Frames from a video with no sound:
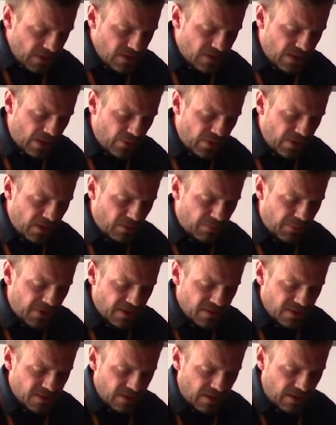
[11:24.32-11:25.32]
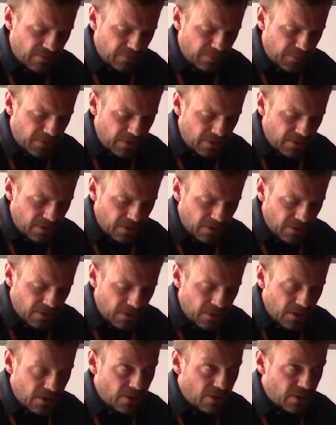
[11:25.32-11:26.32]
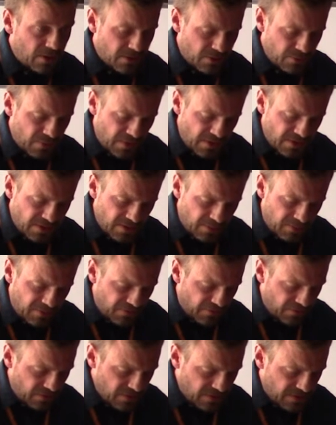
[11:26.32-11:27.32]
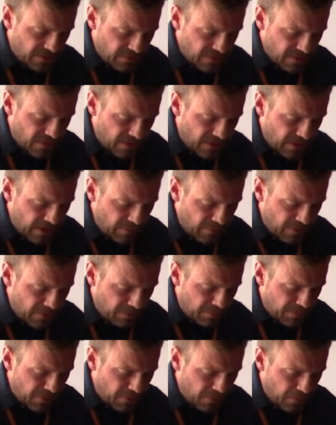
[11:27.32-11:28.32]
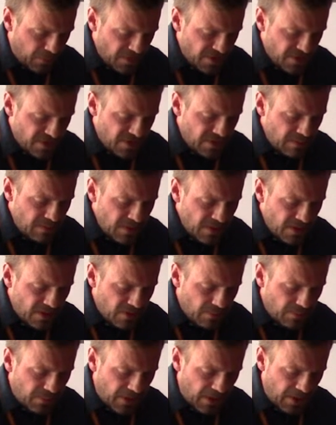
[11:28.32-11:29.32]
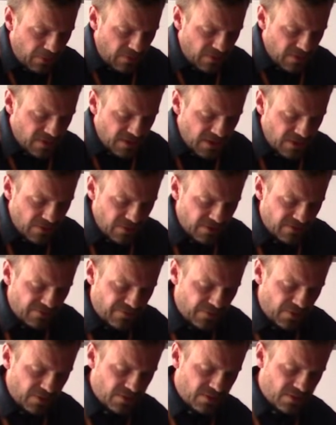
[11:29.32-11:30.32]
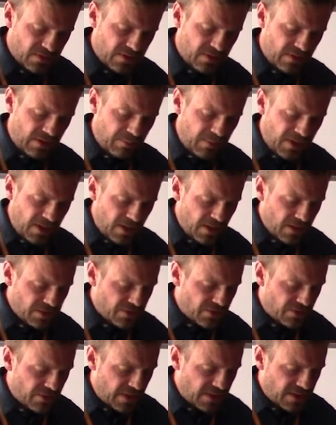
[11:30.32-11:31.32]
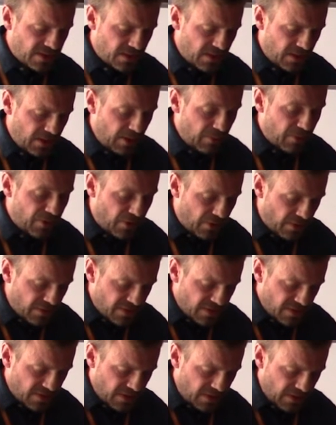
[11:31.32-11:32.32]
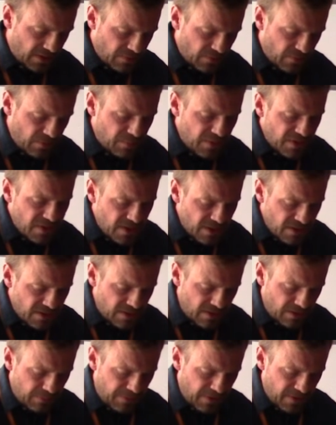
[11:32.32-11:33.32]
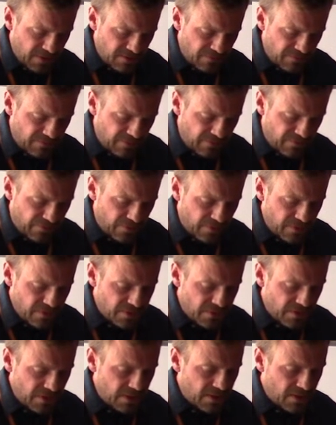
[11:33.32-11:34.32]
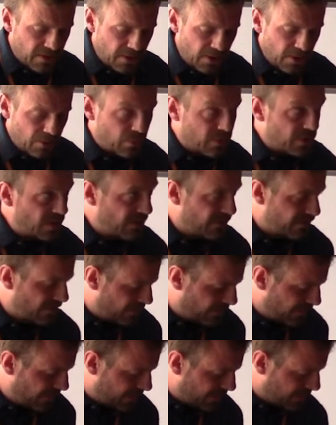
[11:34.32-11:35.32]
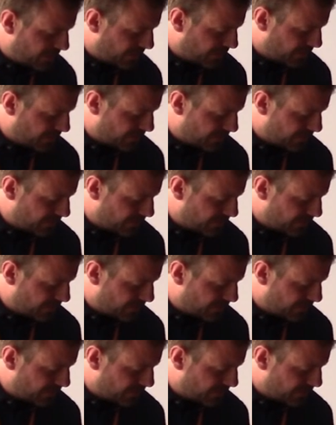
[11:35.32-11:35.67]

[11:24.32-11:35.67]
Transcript: Tower encompasses a type of building not registered before in South Scandinavia, but which seemingly comply with a series of functions that many aristocratic production sites with potential patient for foreign trade would need fulfilled.